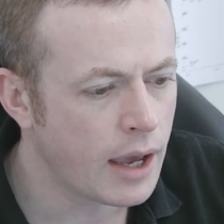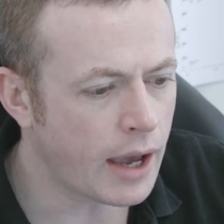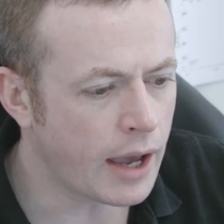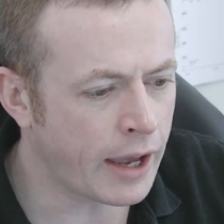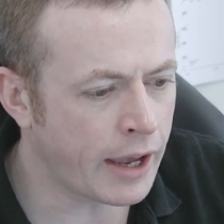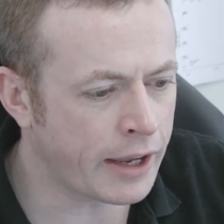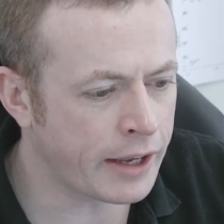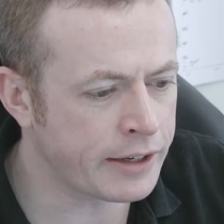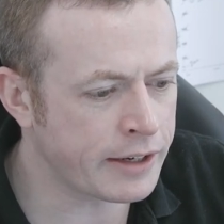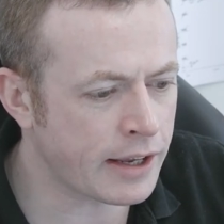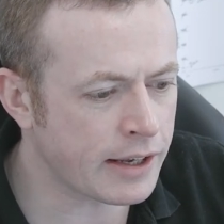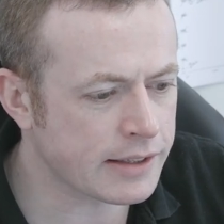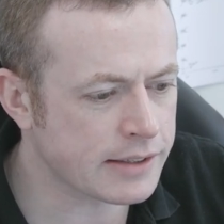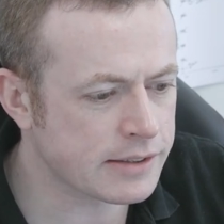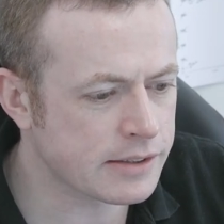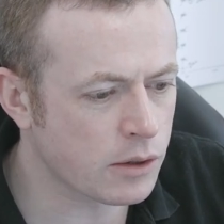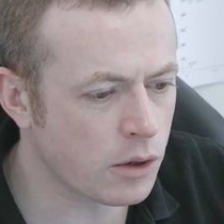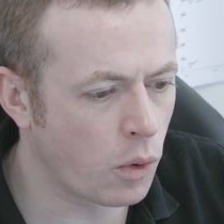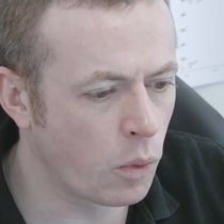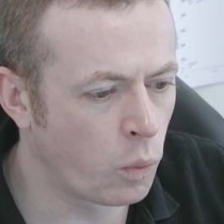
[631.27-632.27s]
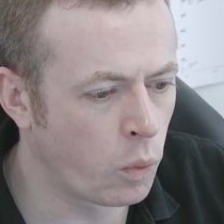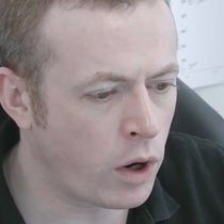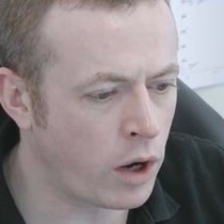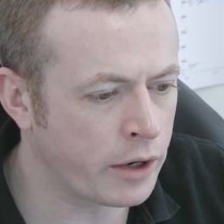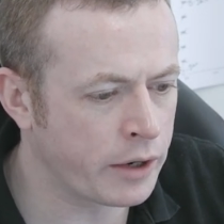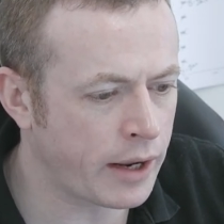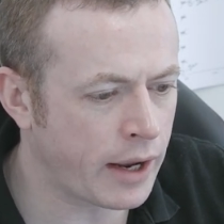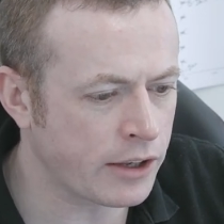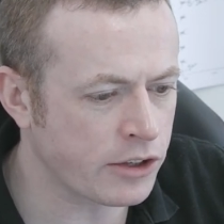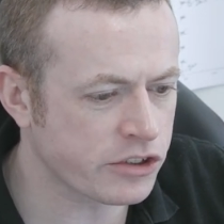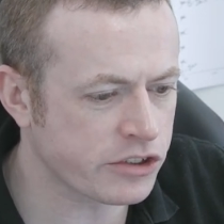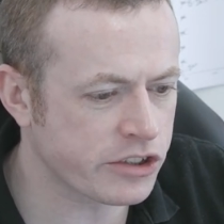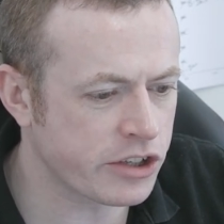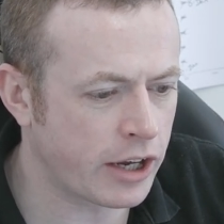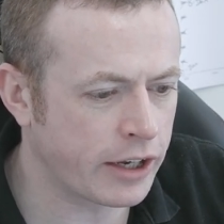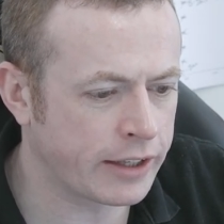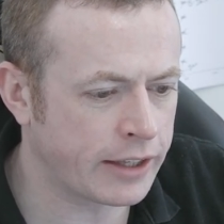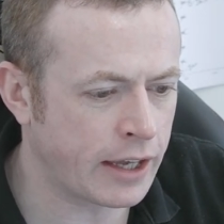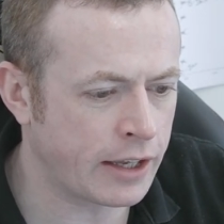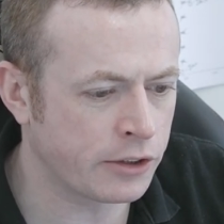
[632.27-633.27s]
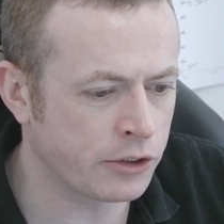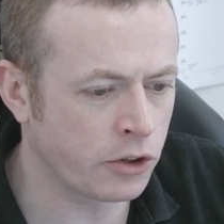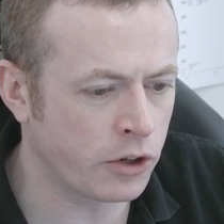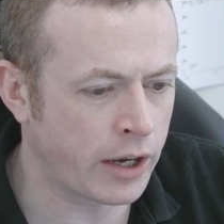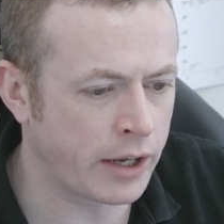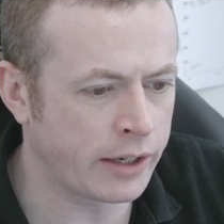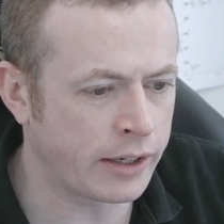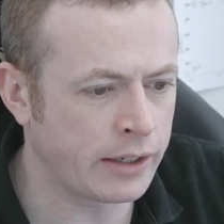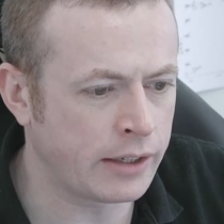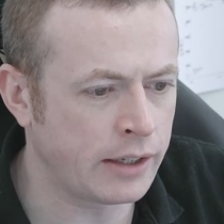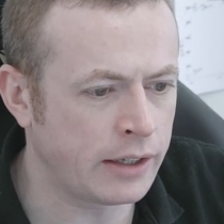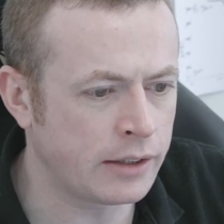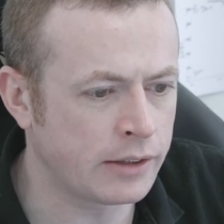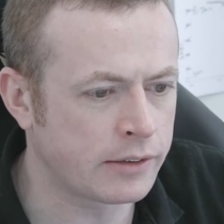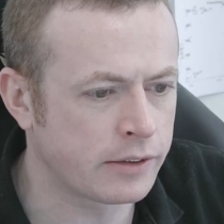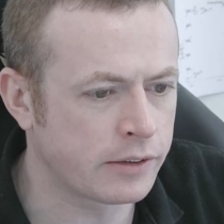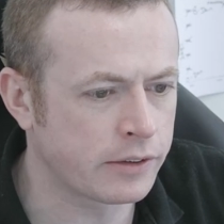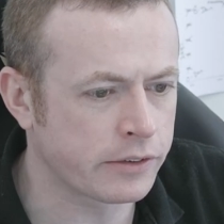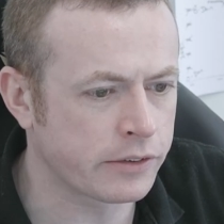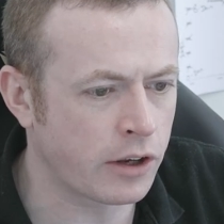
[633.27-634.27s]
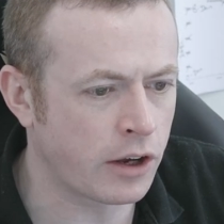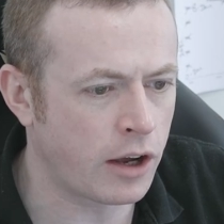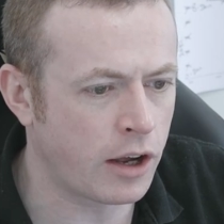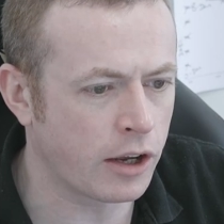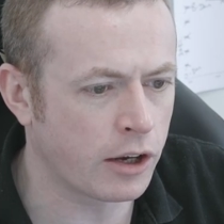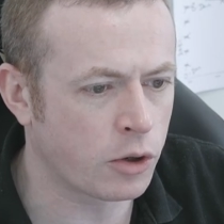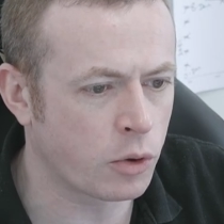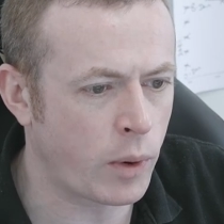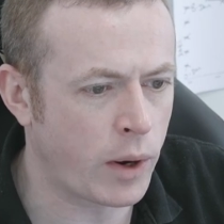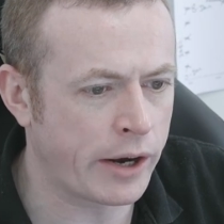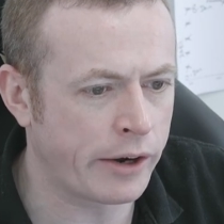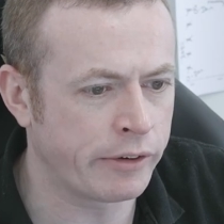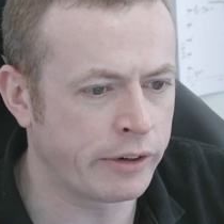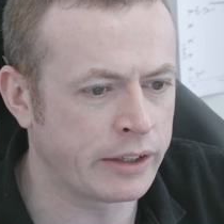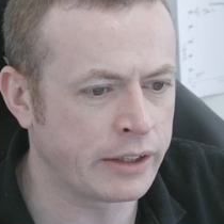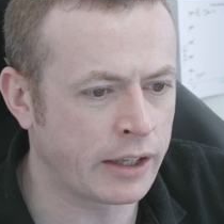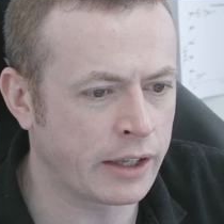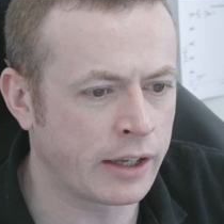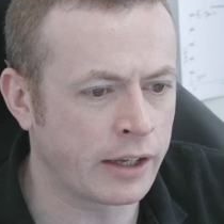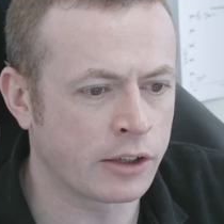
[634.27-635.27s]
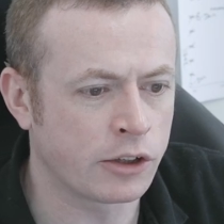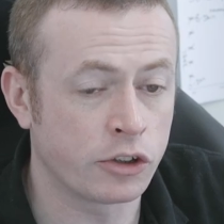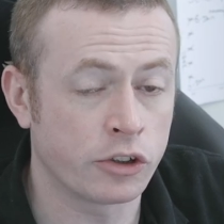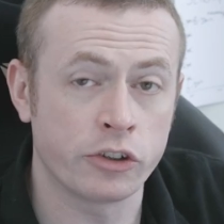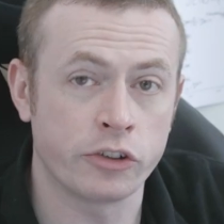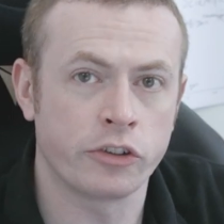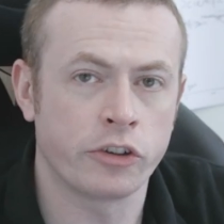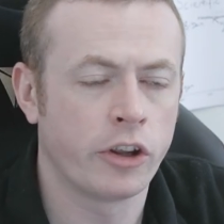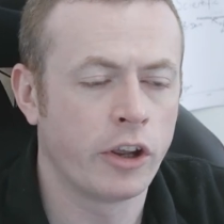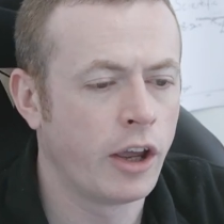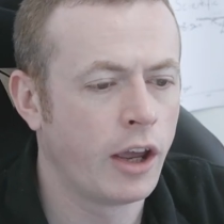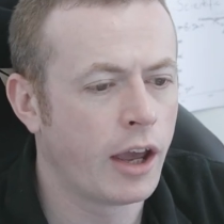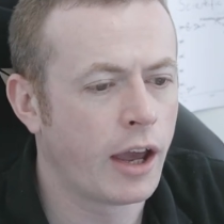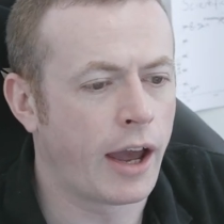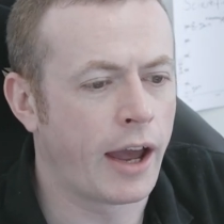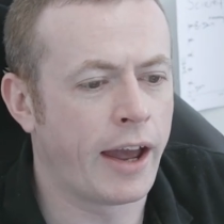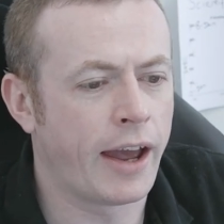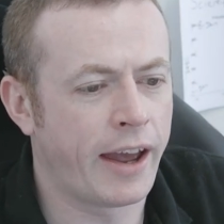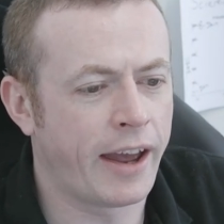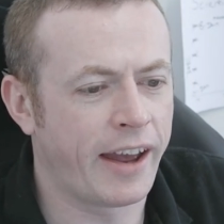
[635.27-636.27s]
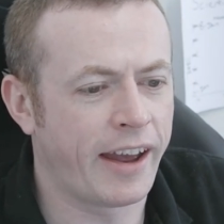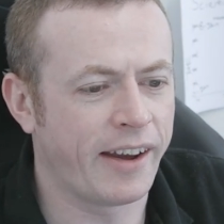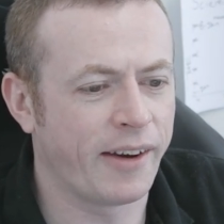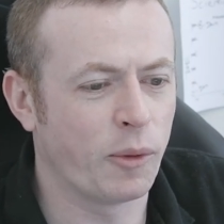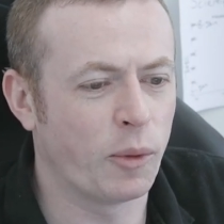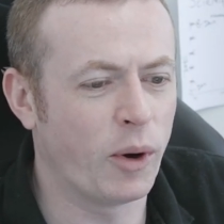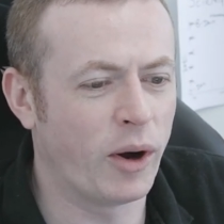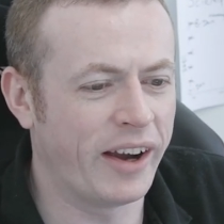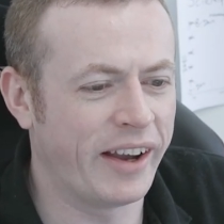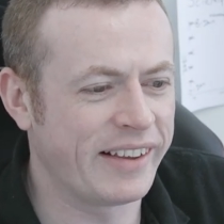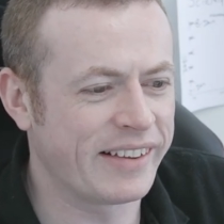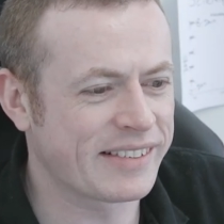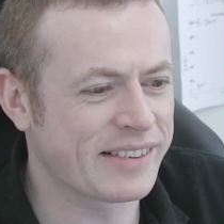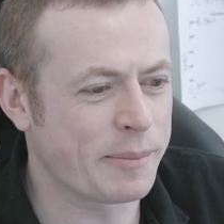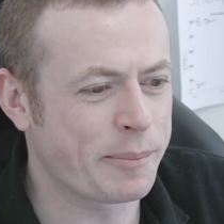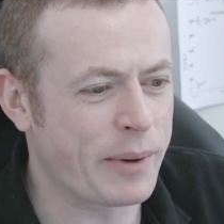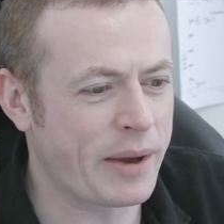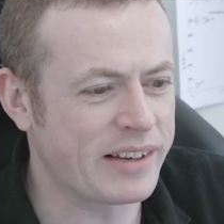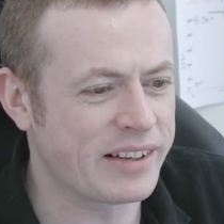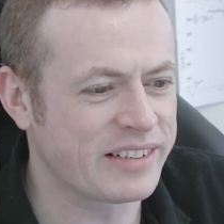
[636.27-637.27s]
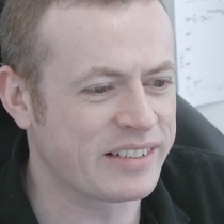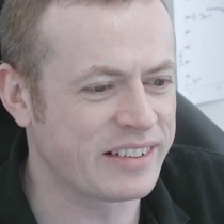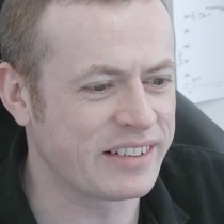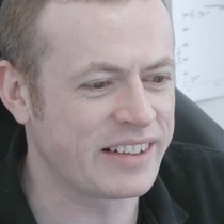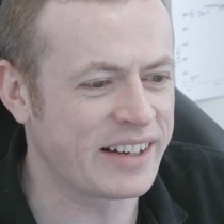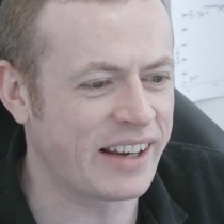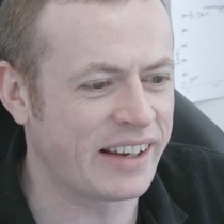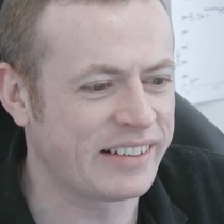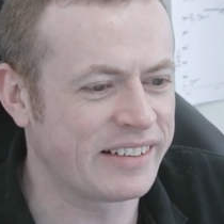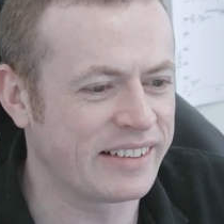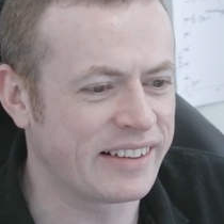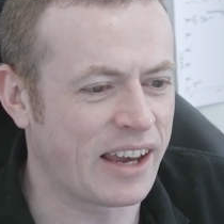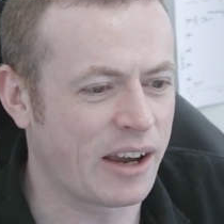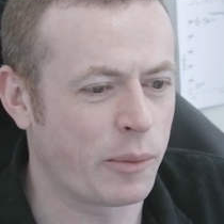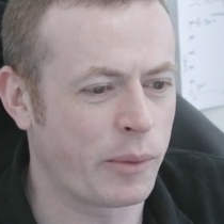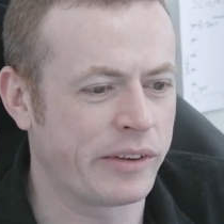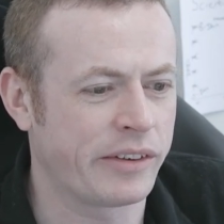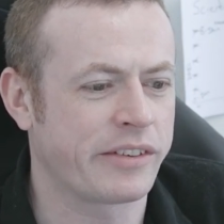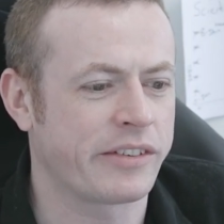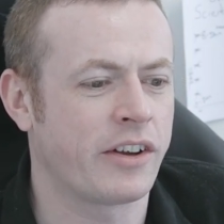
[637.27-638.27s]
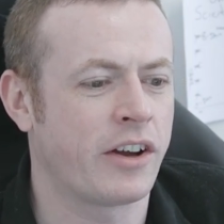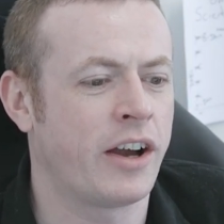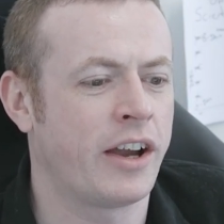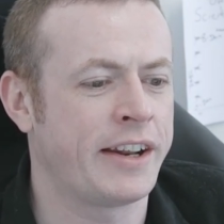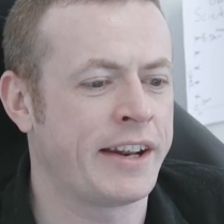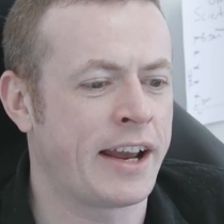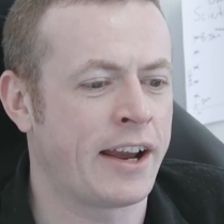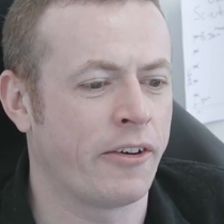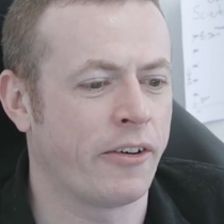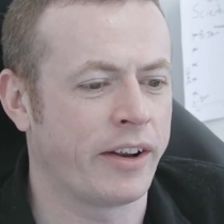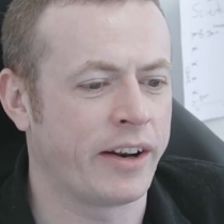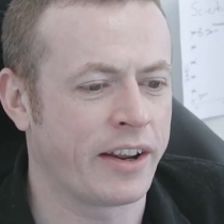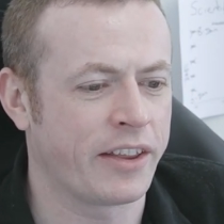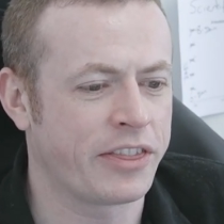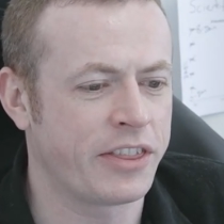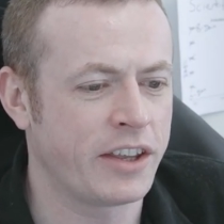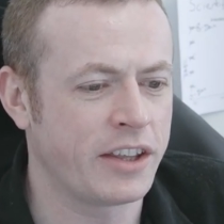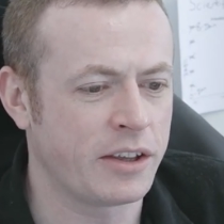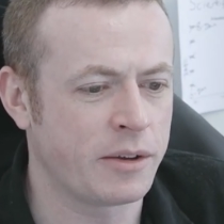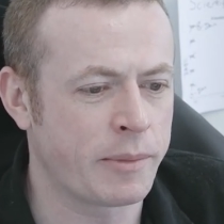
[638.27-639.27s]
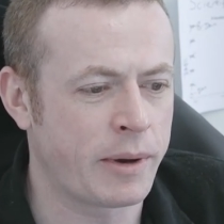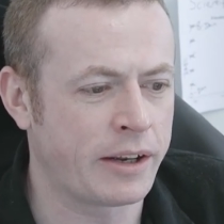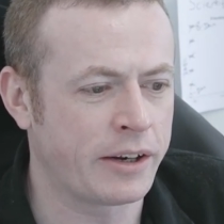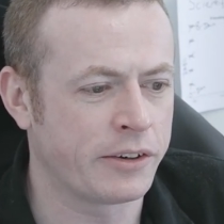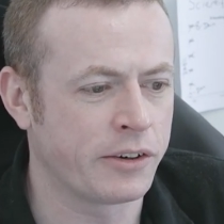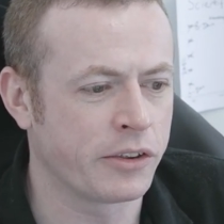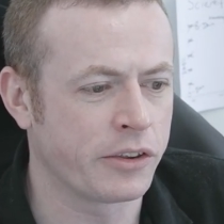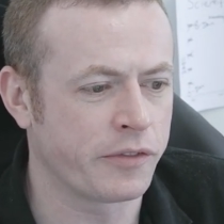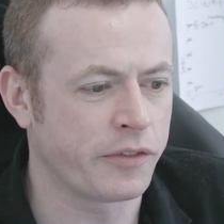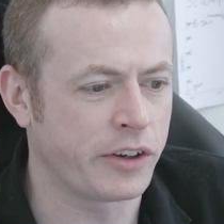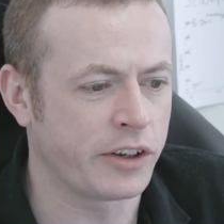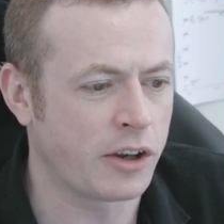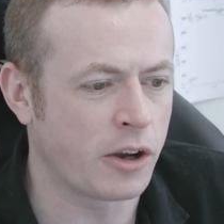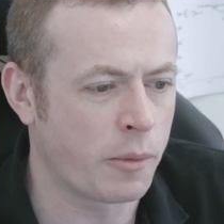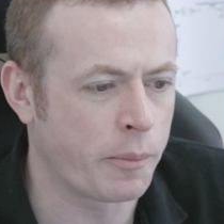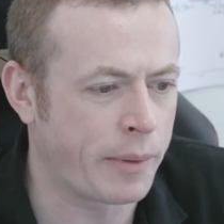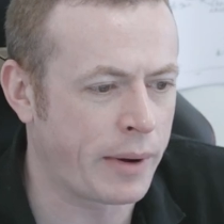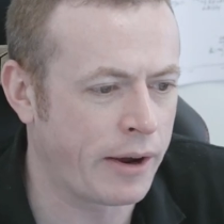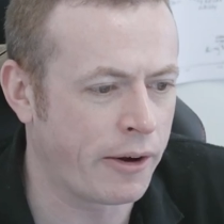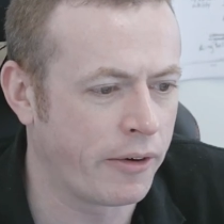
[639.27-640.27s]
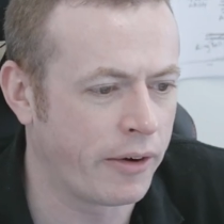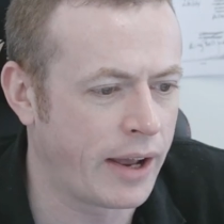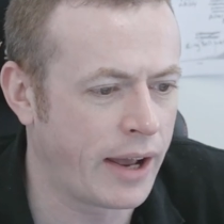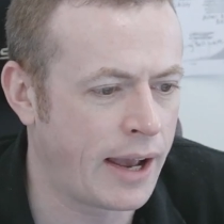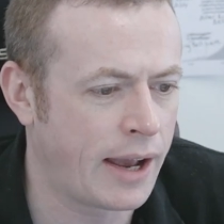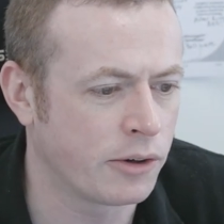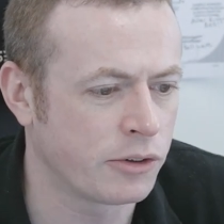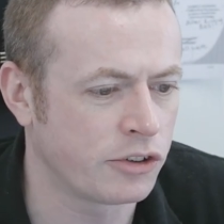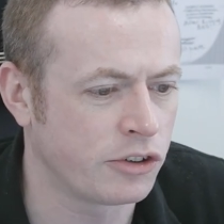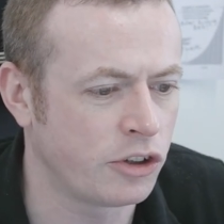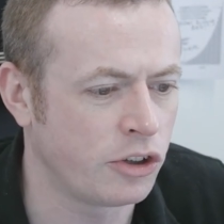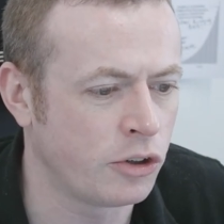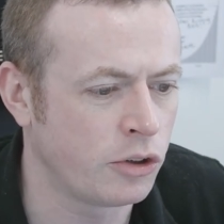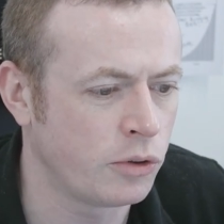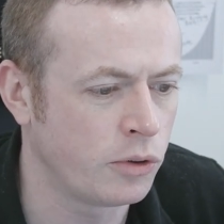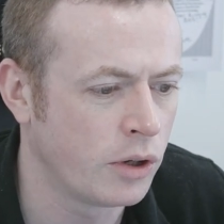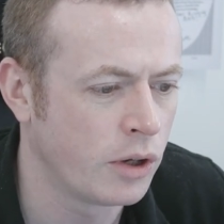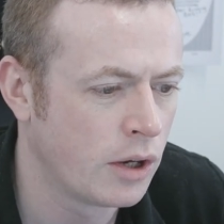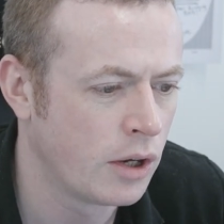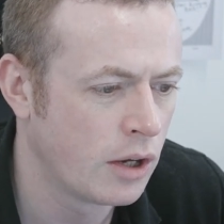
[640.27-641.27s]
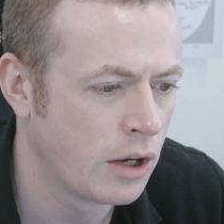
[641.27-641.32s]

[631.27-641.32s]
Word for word: Uh, next one. I just started Kendo and I need to start acquiring gear. Good. Uh, what is the best shinai to get when starting out? And I think you made another video about how do you...